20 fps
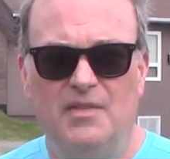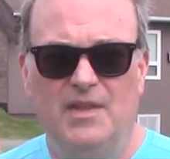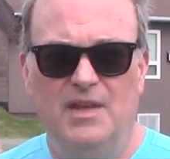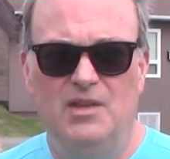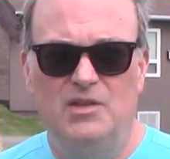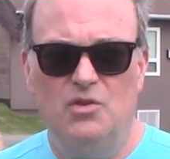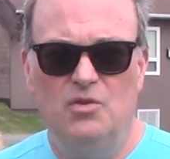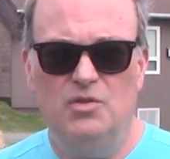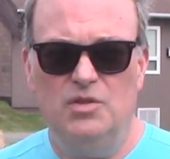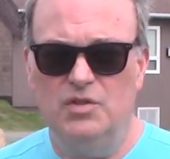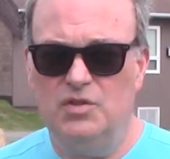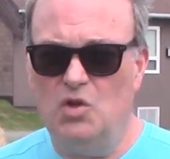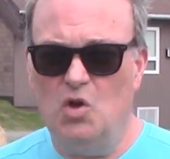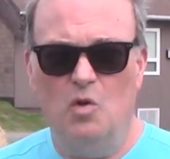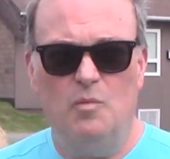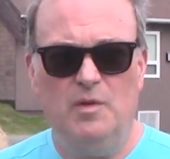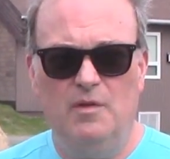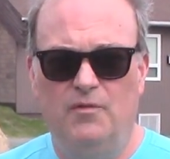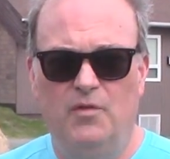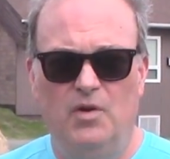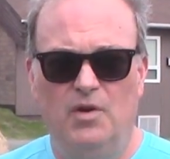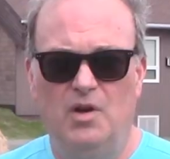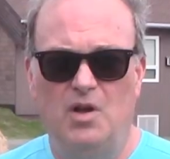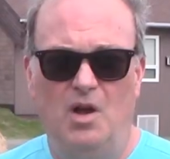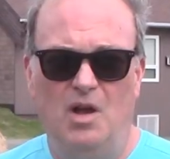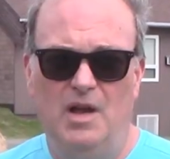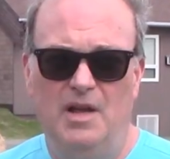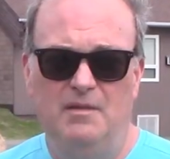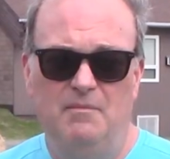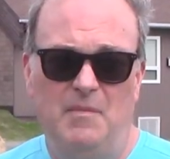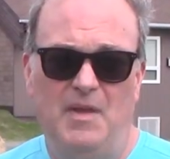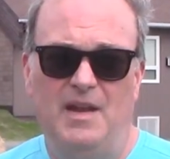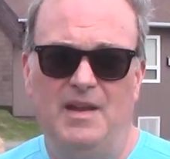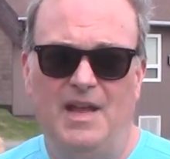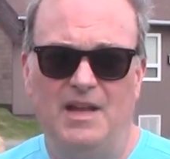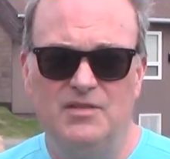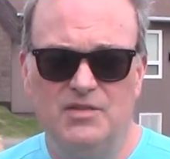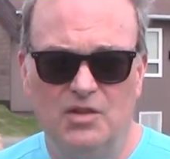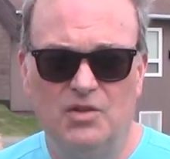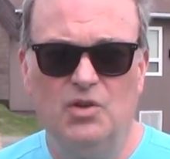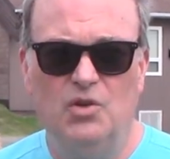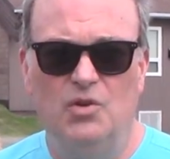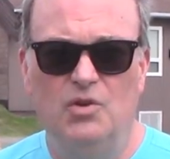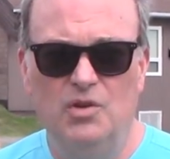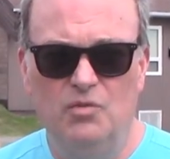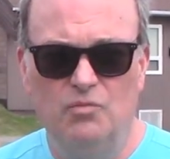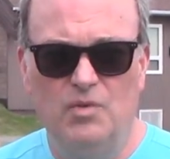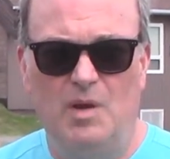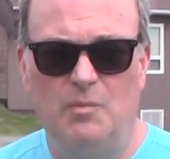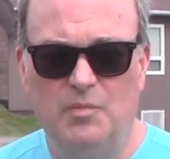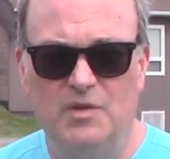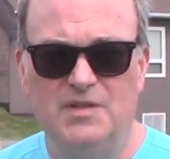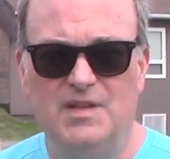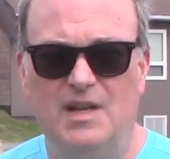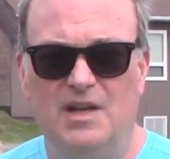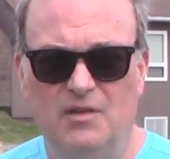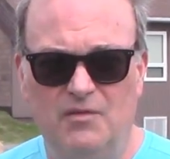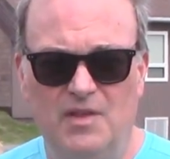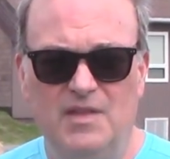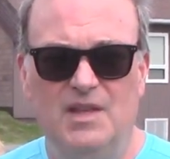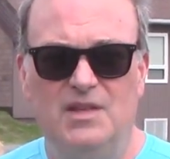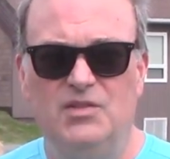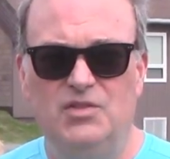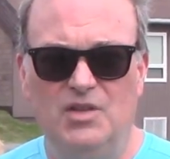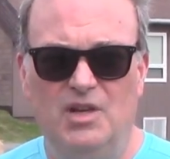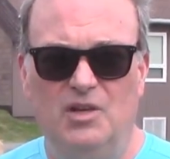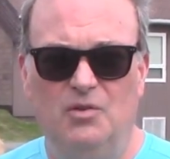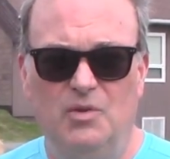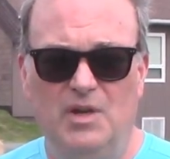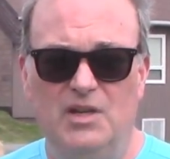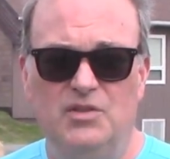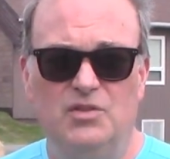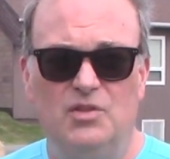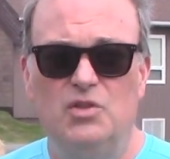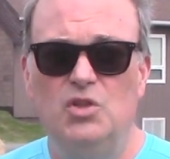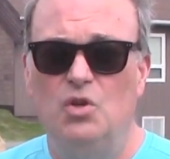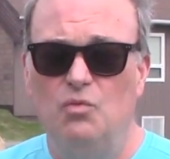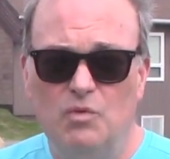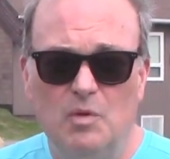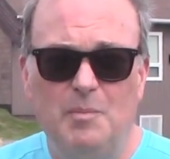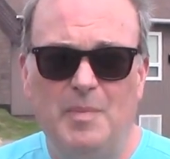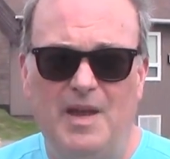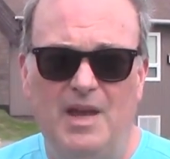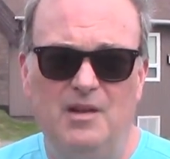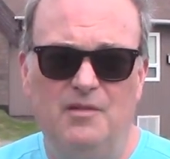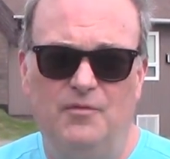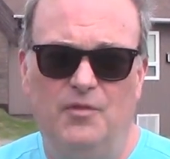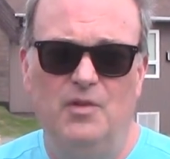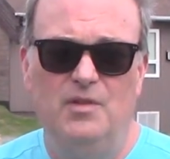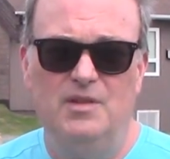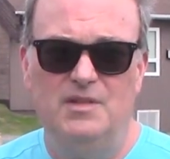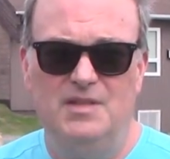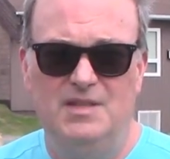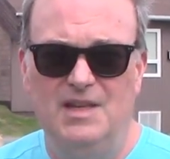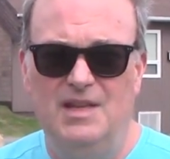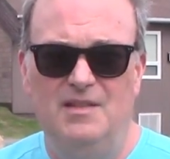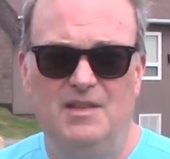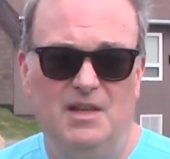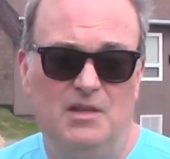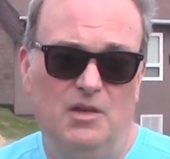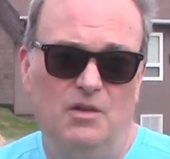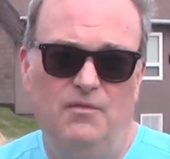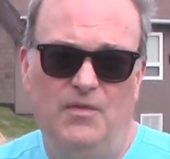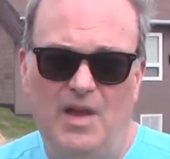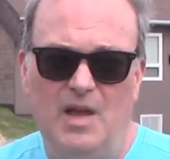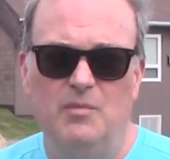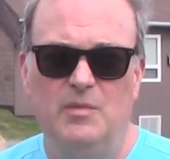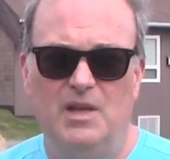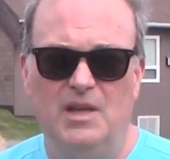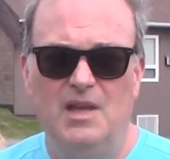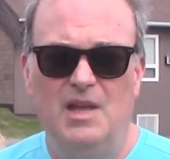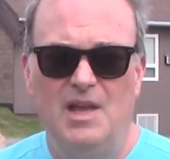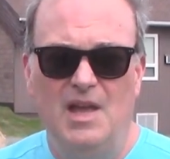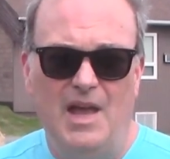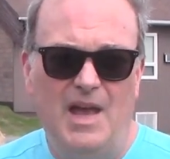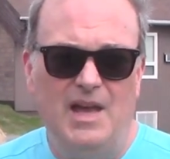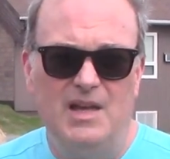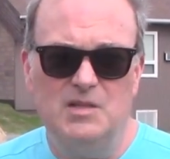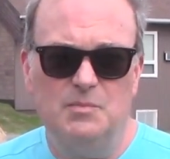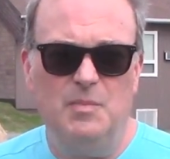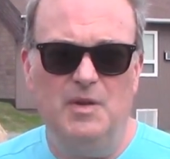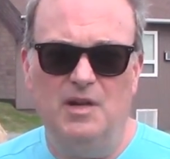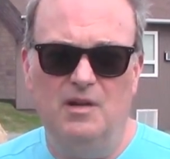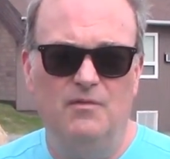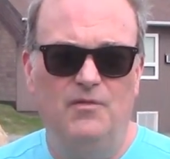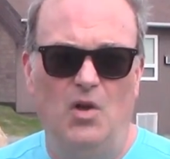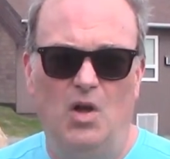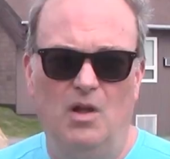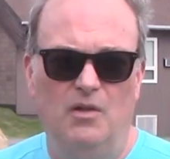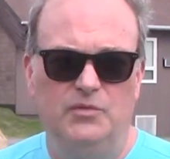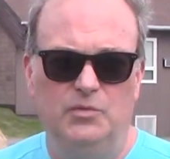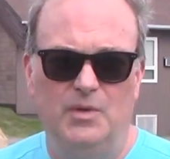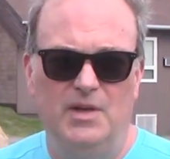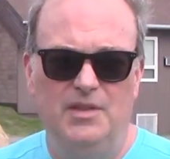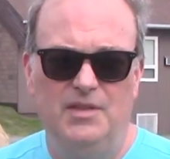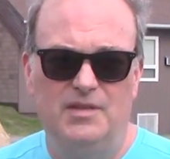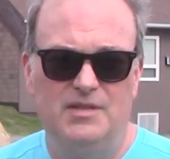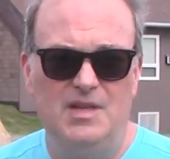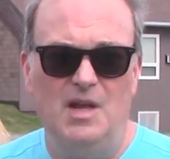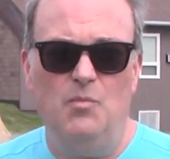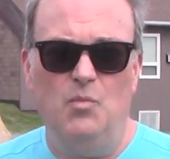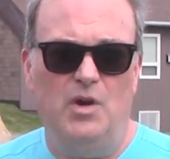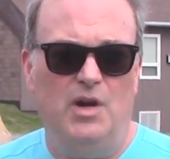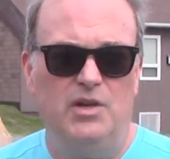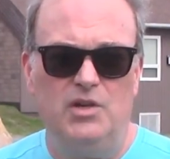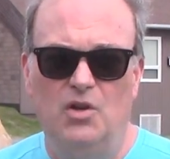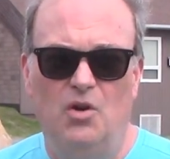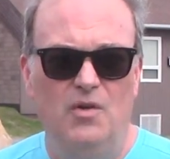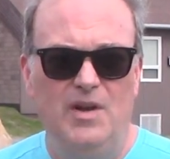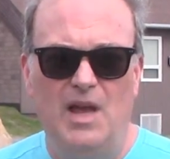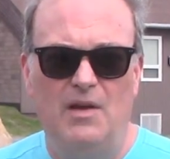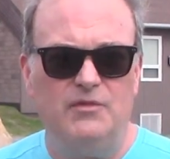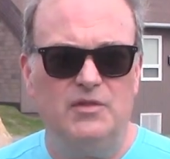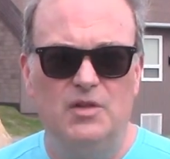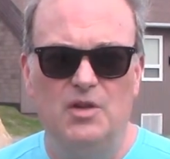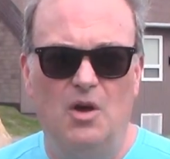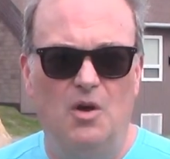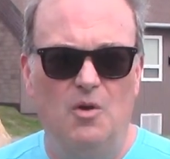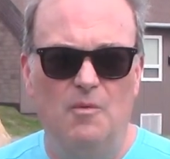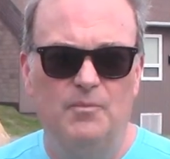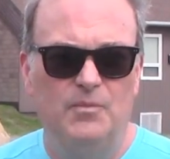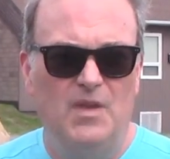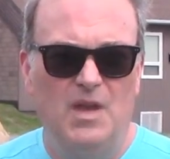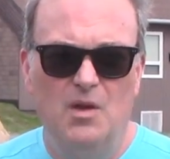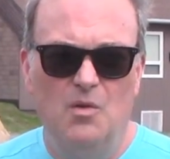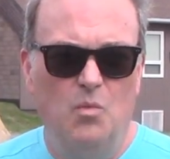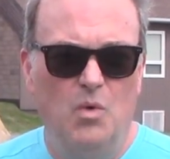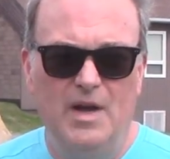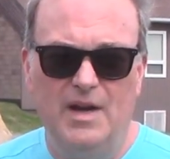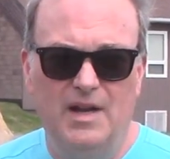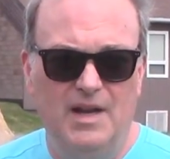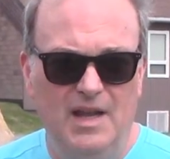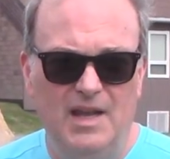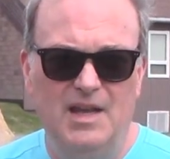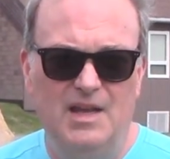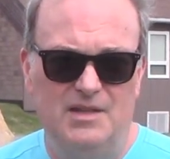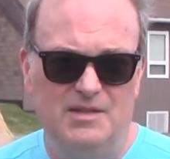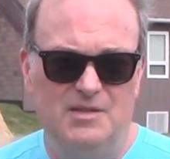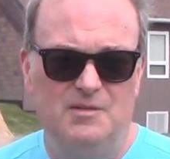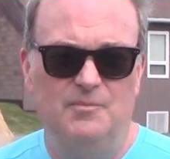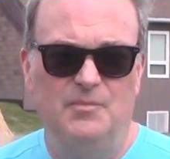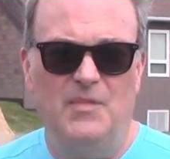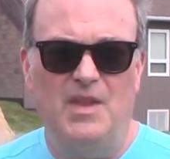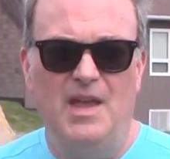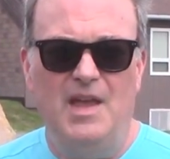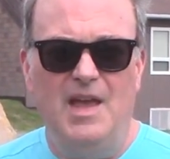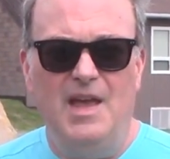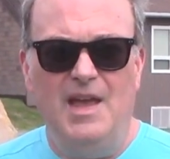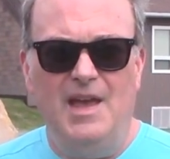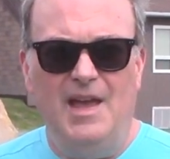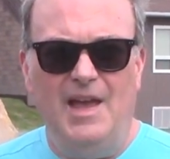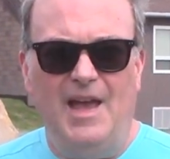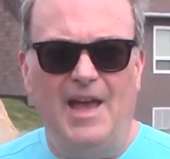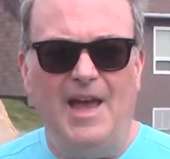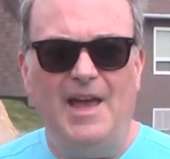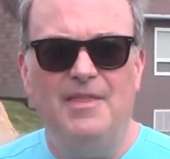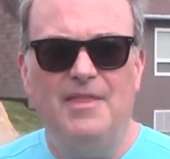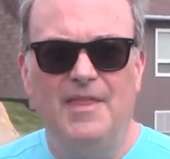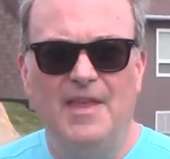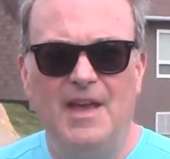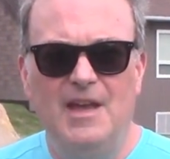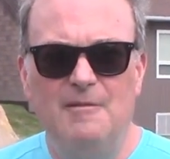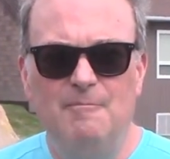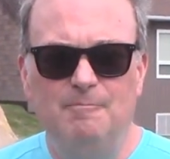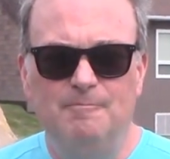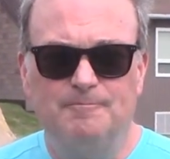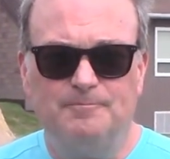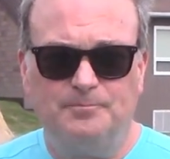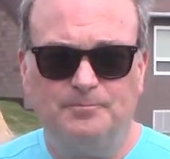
that you just go before God and as the current representative in this generation, you repent for the sin that your family has been involved with somewhere. You don't have to know what it is. And then